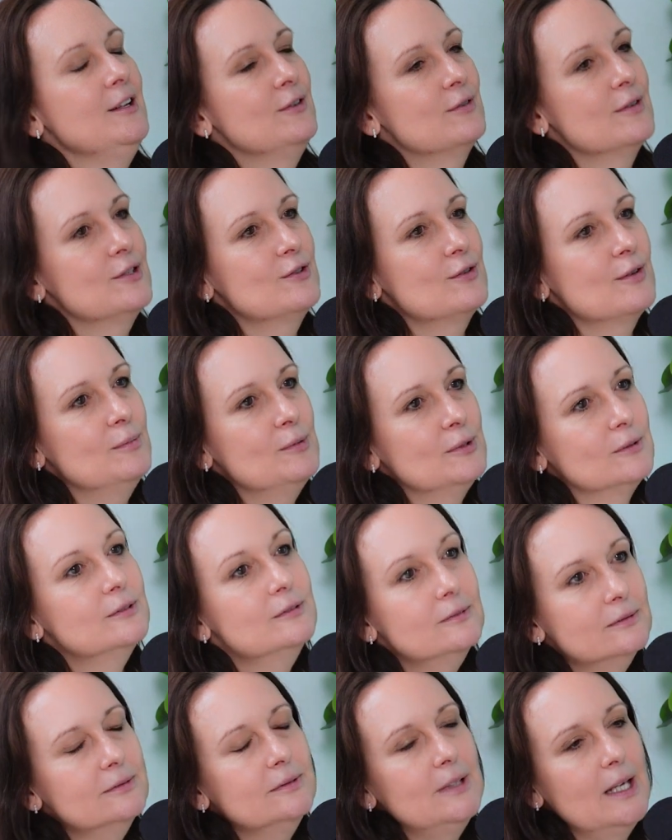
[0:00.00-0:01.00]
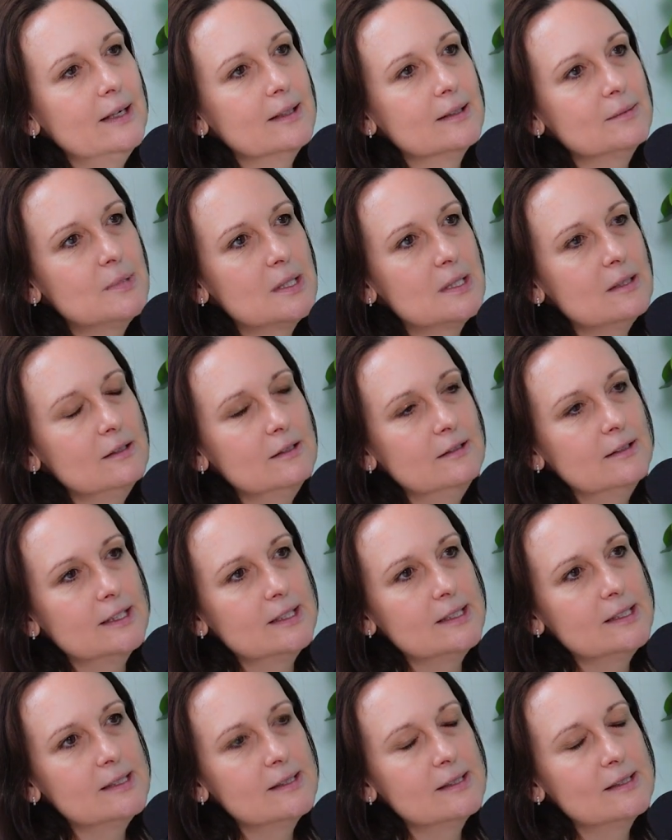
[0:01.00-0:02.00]
you're in trouble. Yeah,
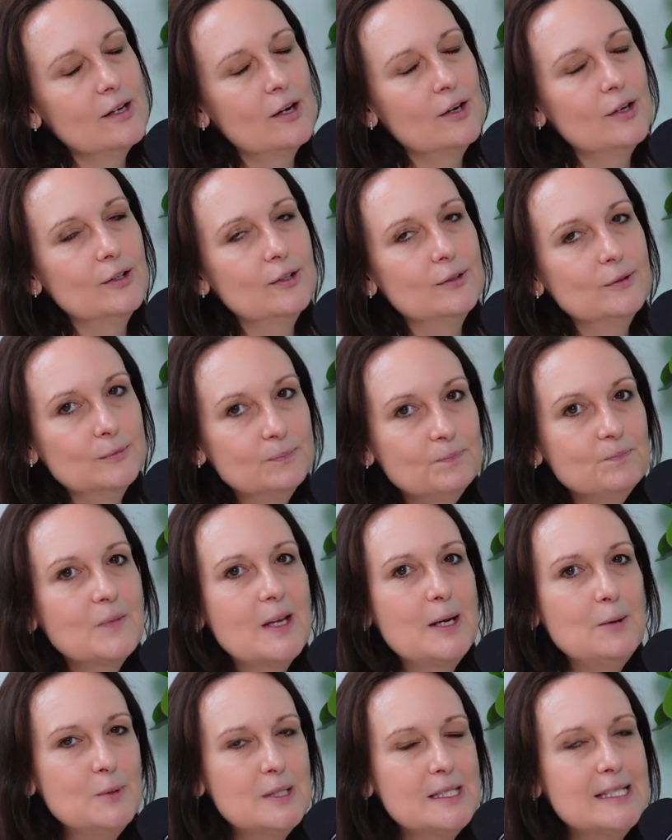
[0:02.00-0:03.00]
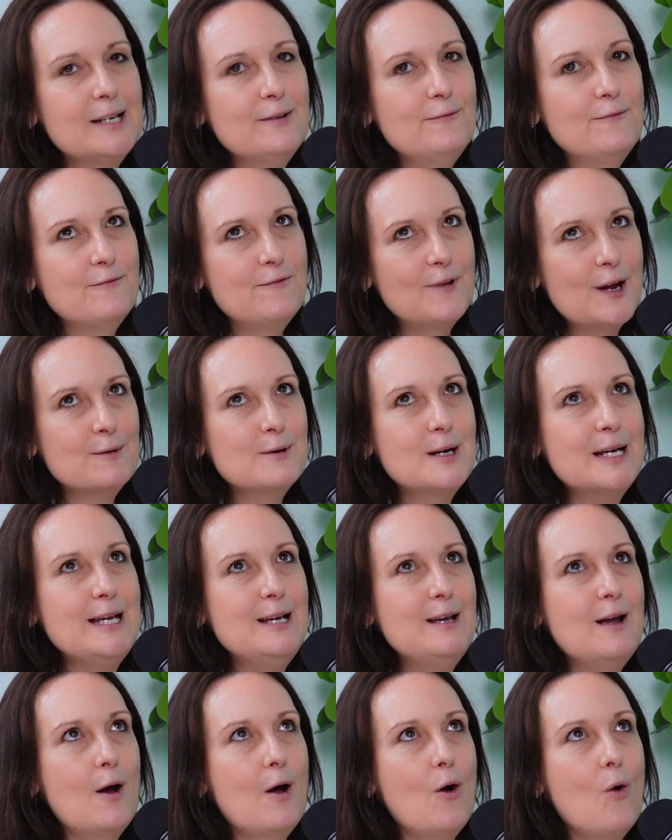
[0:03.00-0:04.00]
absolutely. So it was a
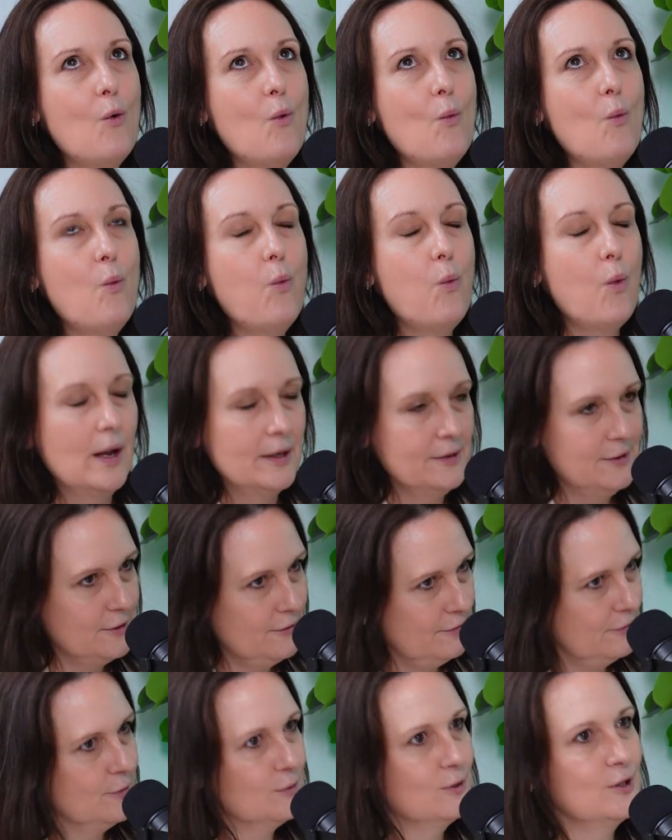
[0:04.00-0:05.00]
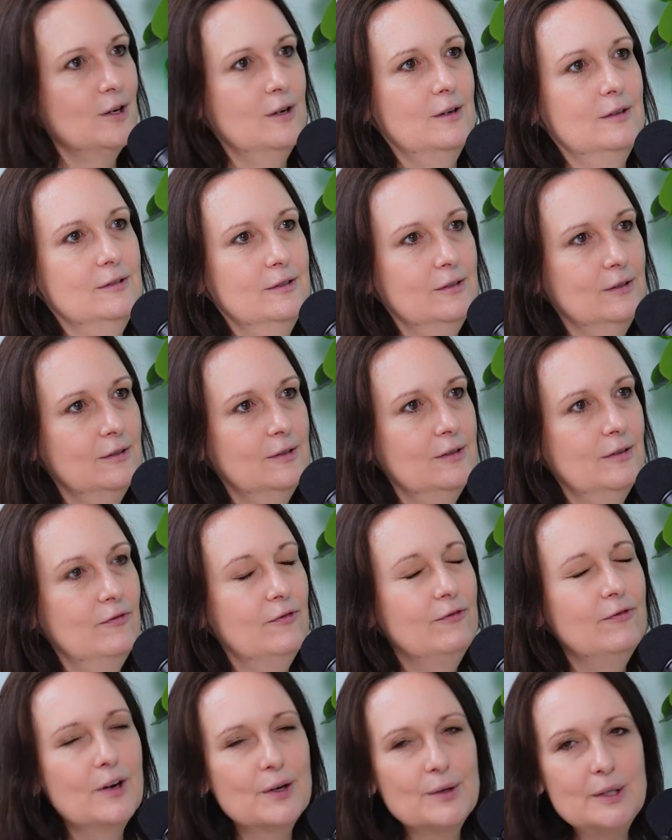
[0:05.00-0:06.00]
very wonderful childhood,
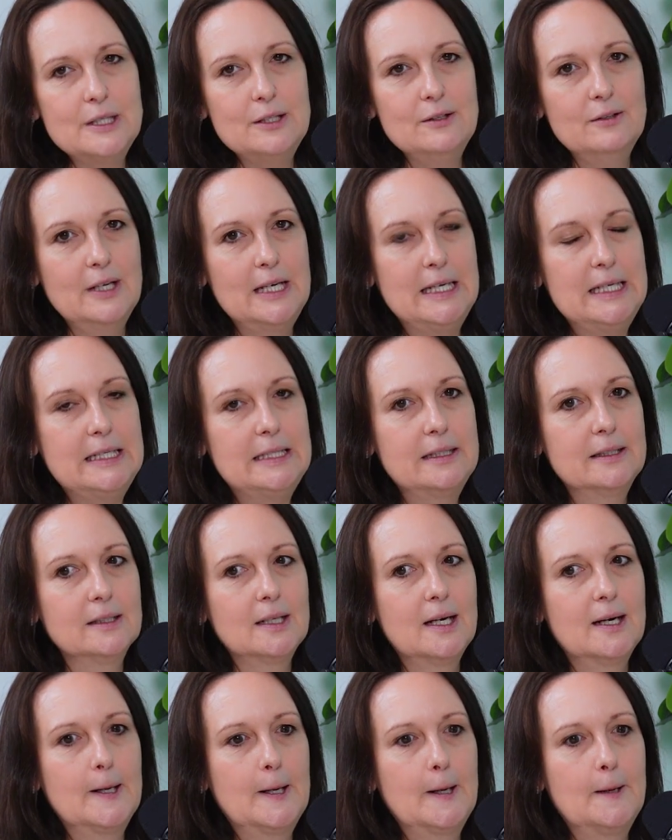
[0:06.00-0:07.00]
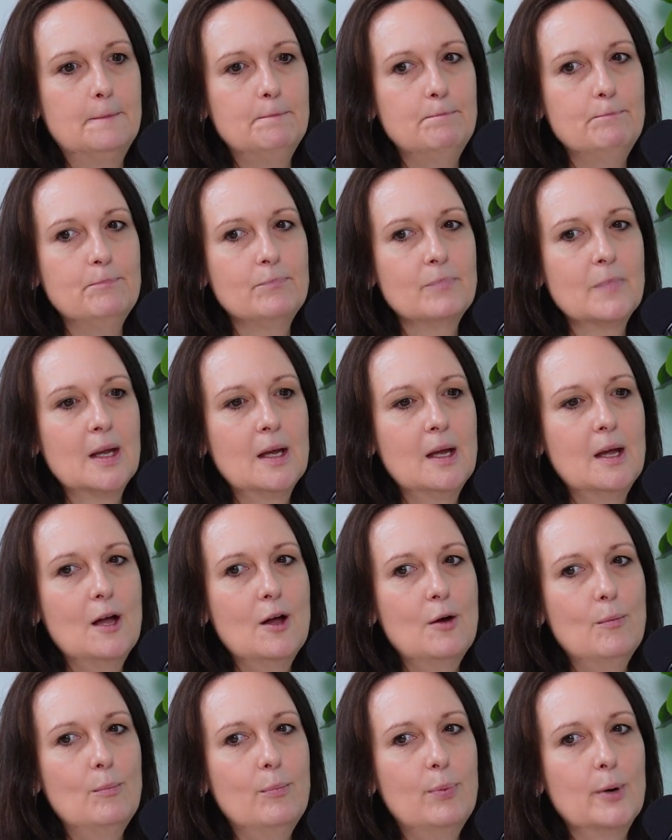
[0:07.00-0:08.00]
very unique.
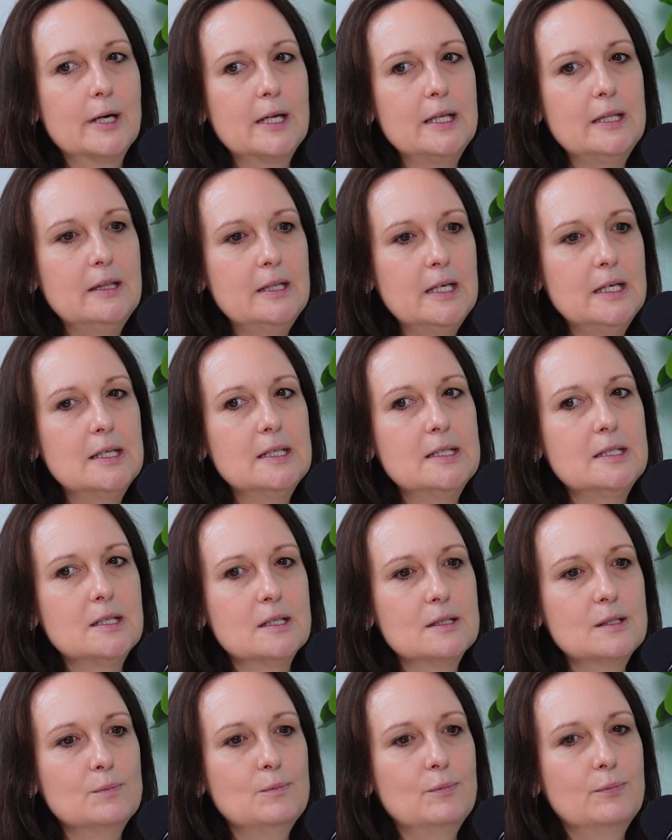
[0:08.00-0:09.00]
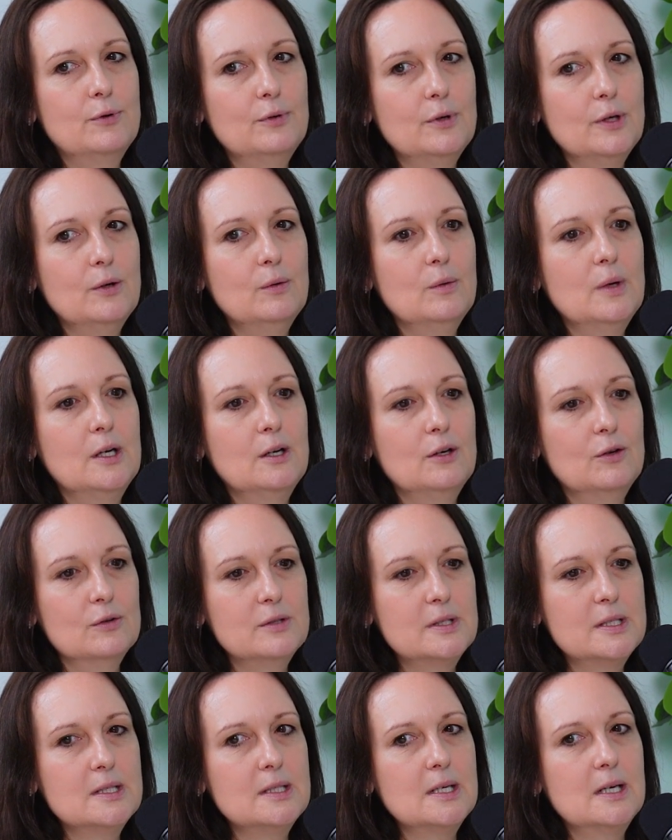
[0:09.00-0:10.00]
But I think it does put you in
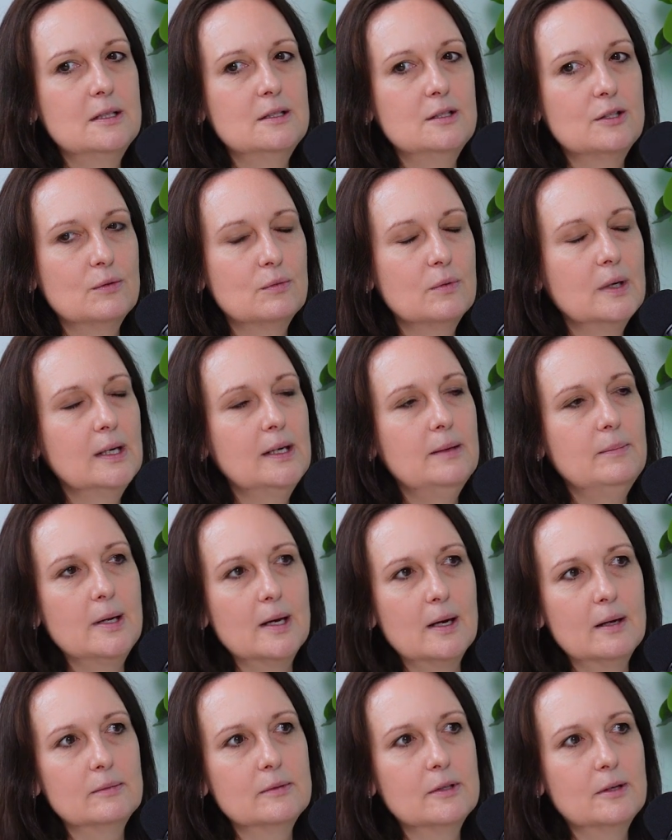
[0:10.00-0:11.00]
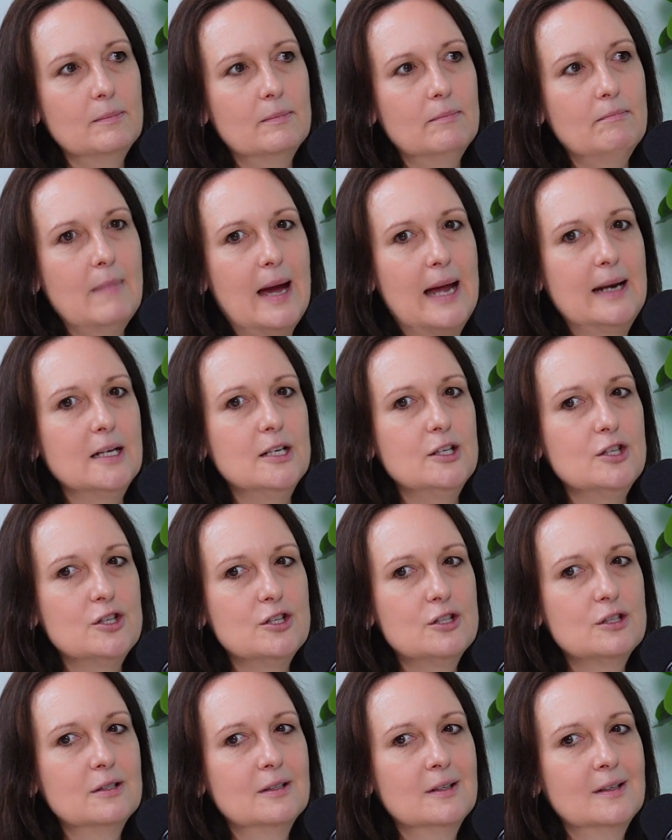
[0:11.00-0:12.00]
good stead to really be able to
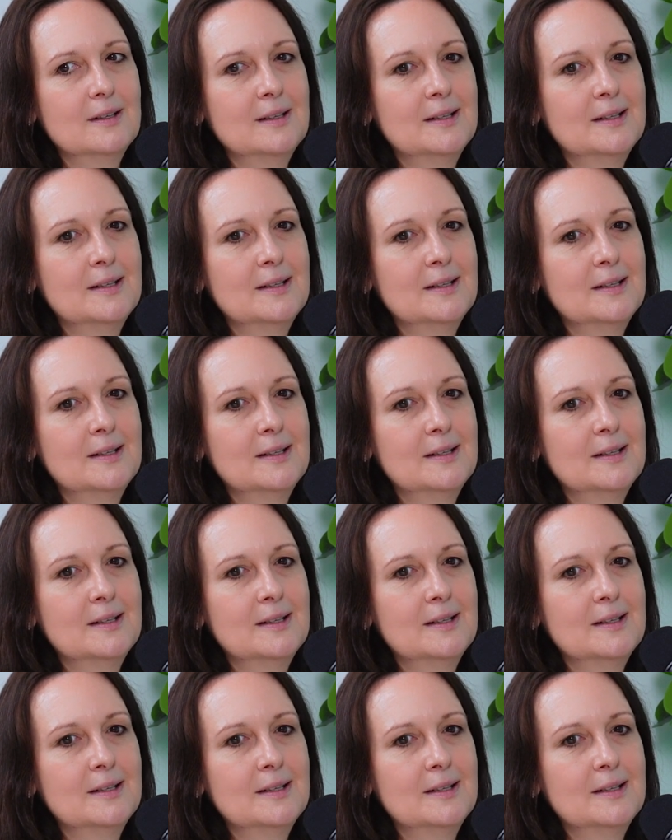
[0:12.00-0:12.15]
manage